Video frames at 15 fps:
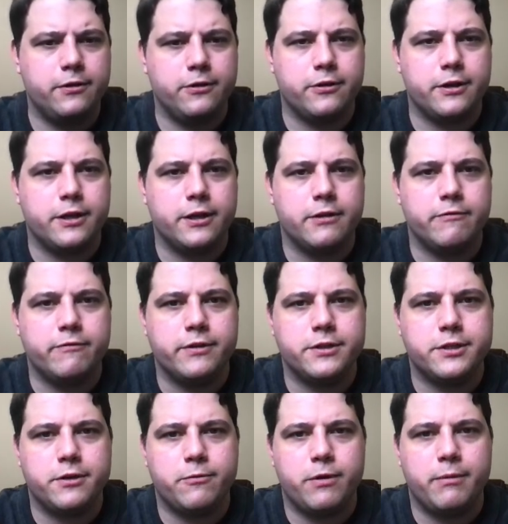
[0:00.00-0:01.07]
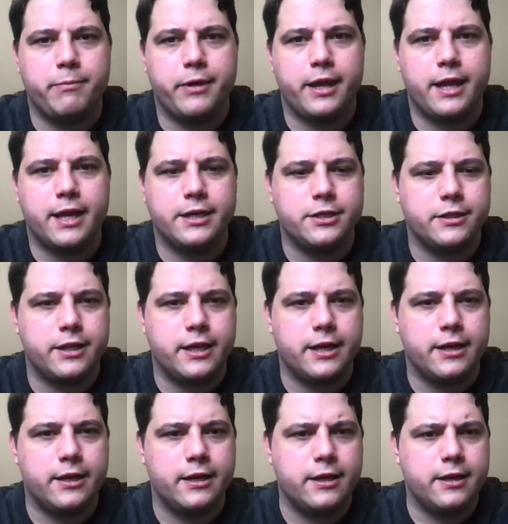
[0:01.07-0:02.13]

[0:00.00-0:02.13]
looking to visit a web page and then,